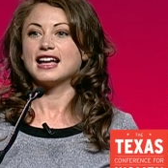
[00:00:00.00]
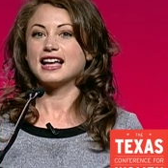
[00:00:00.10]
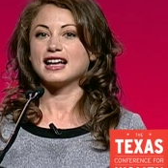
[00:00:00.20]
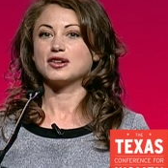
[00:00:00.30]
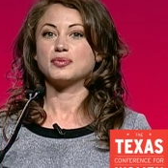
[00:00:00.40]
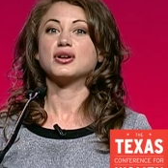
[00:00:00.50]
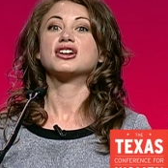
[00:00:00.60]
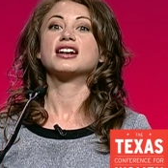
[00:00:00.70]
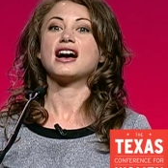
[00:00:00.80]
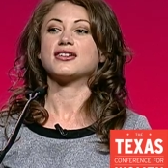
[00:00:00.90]
and put
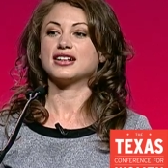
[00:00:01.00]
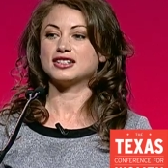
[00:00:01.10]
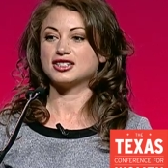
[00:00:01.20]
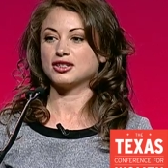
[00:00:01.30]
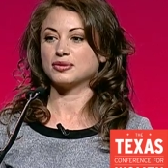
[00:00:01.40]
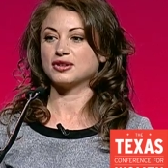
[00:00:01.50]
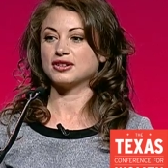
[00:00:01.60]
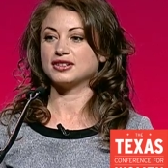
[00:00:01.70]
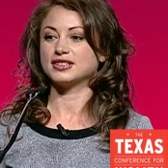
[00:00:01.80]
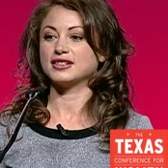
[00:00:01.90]
it out into the
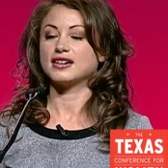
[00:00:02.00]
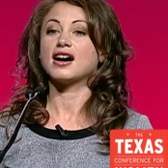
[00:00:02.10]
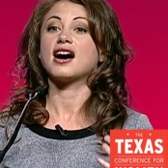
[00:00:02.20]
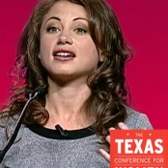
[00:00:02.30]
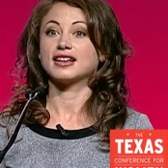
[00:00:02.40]
world on